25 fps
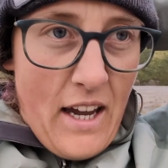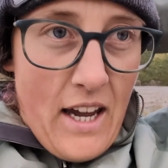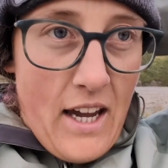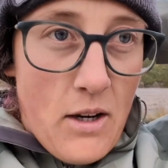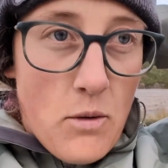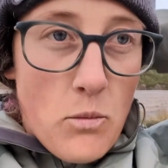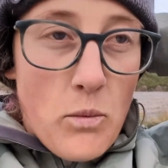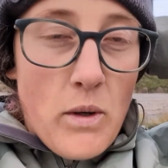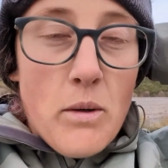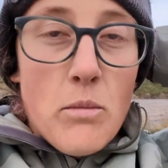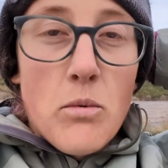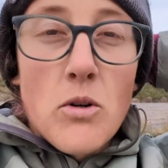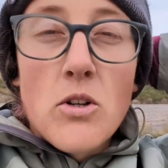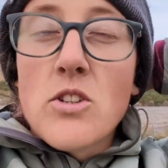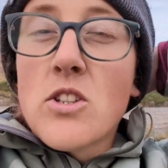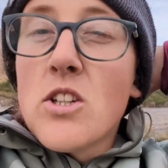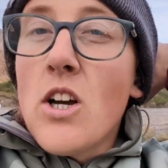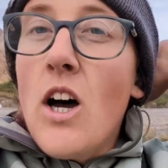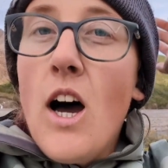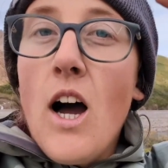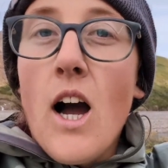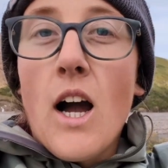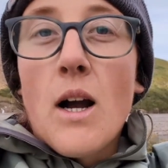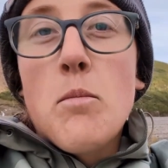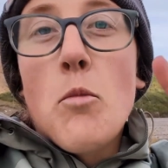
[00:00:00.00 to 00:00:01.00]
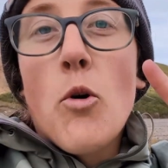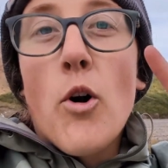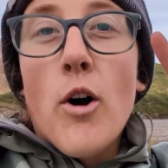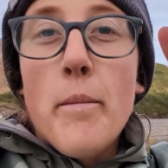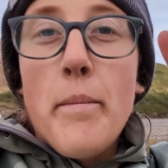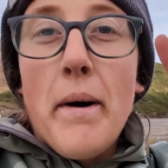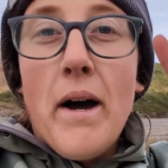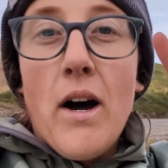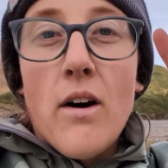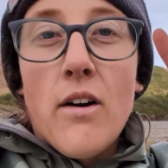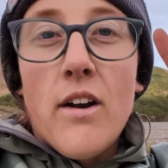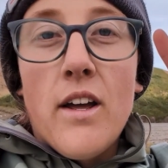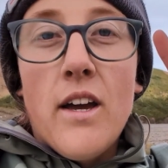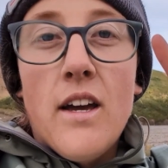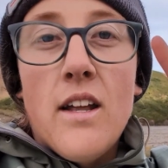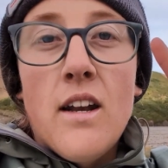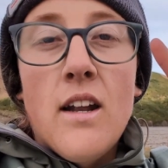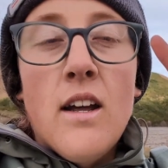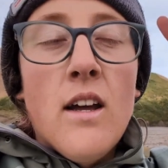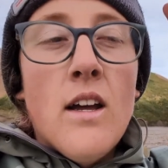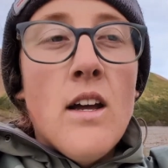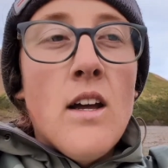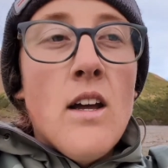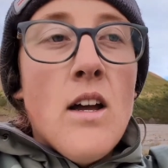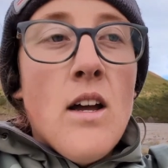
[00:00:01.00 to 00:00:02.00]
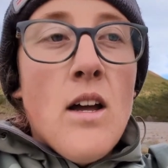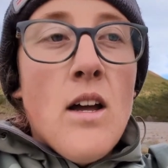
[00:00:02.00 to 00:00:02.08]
and we will talk more about it